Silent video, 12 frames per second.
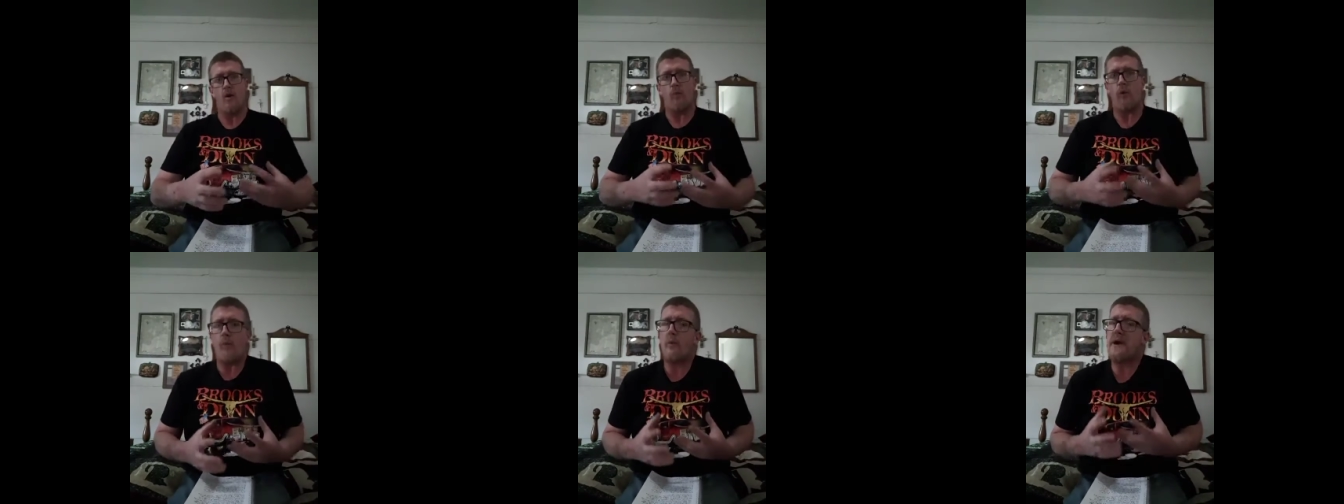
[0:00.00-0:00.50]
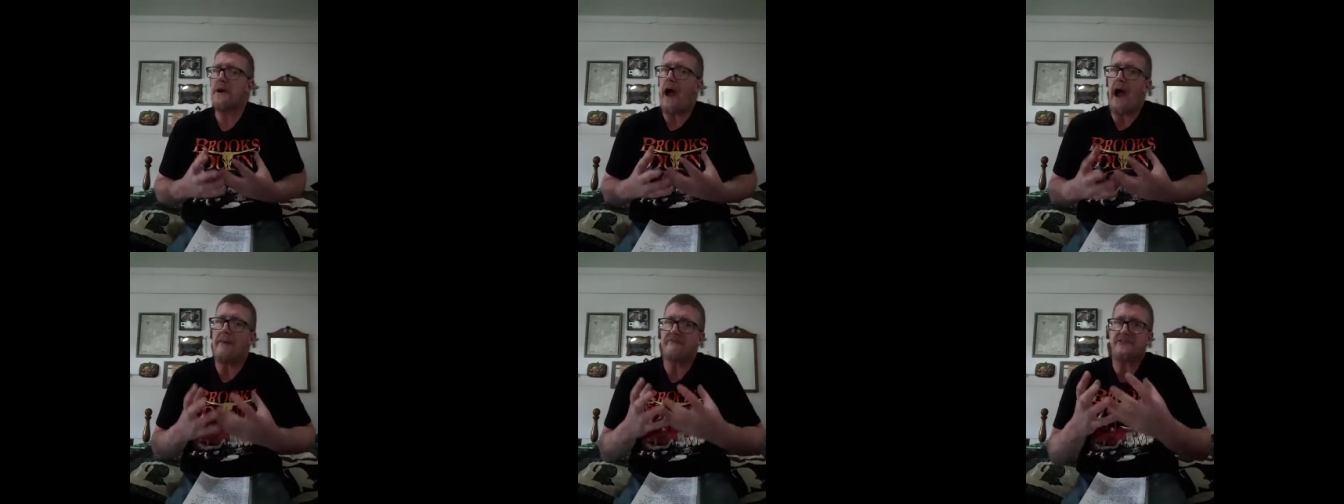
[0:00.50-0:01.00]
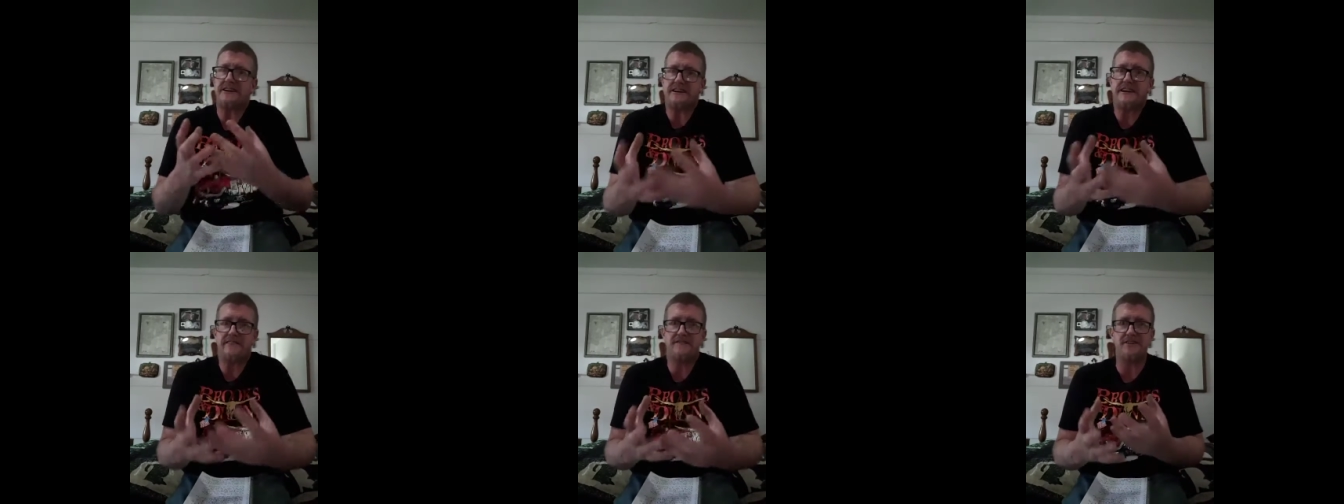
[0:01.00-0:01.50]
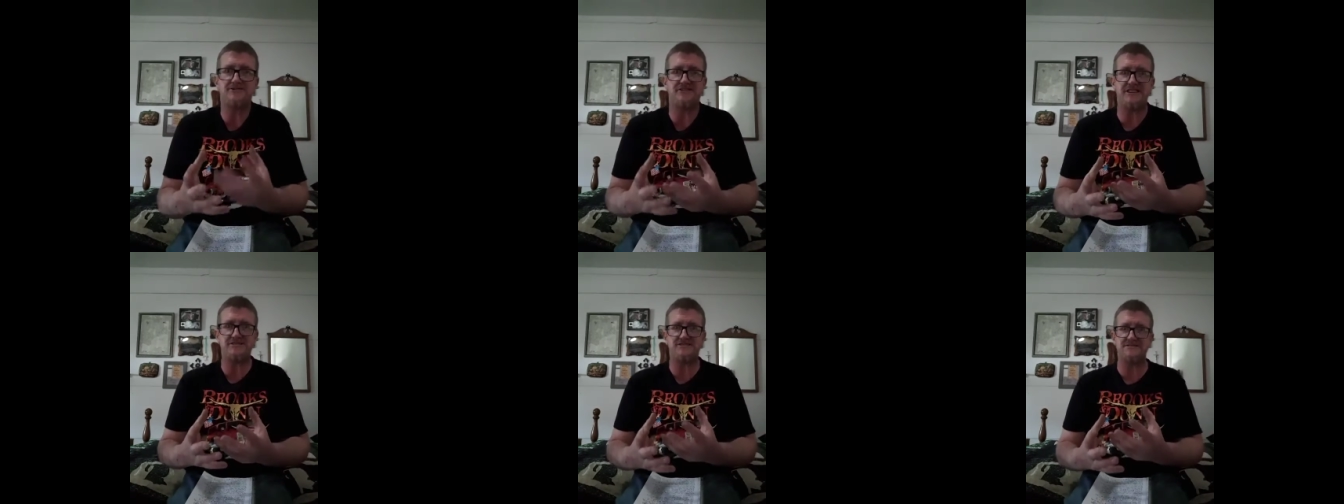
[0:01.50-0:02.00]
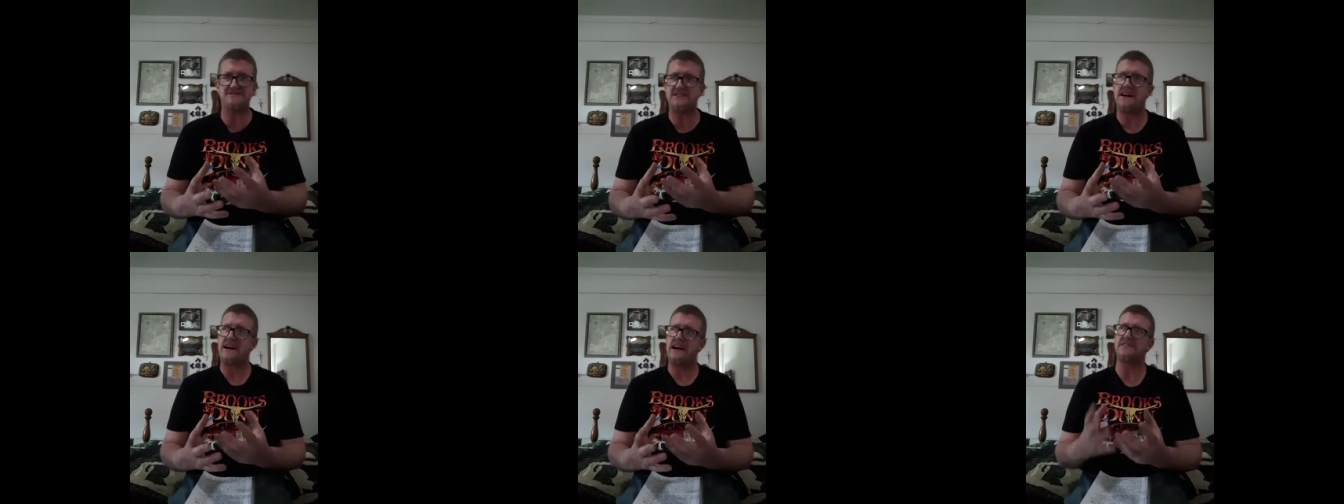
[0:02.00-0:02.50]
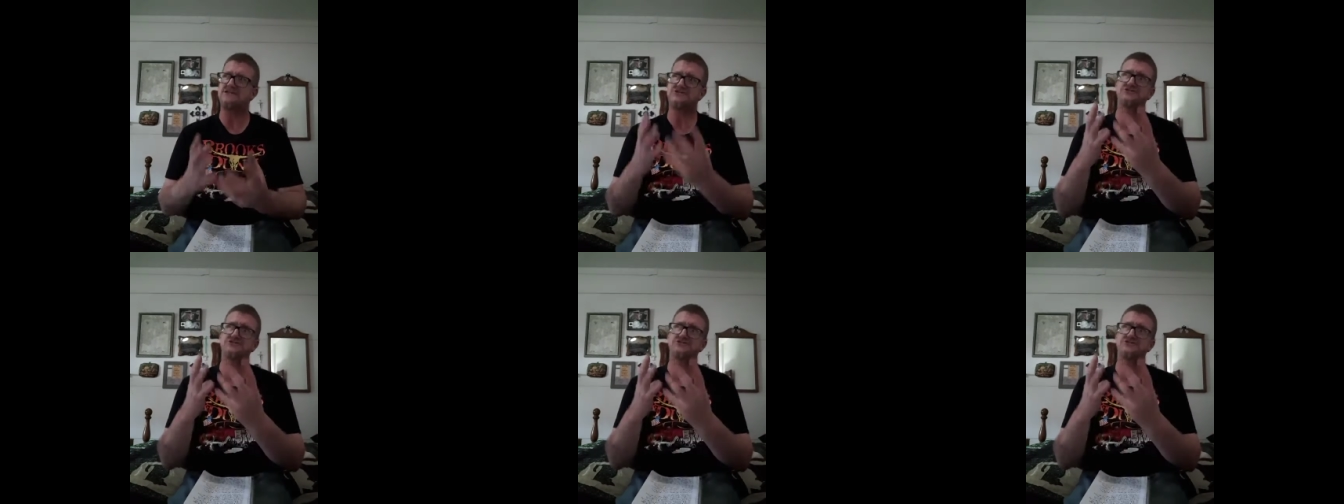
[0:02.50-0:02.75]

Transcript: What we have to give to Jesus is